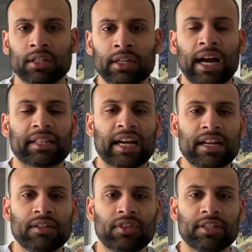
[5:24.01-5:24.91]
At the end
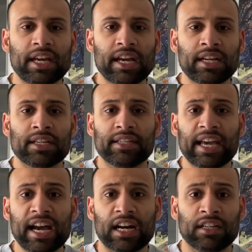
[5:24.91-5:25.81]
of the day,
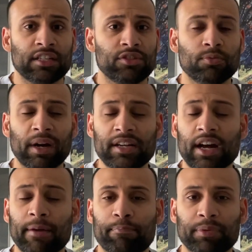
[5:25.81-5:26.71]
yeah, you might
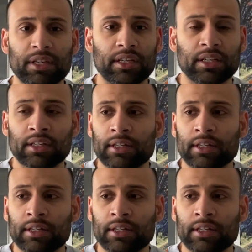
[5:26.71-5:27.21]
not be,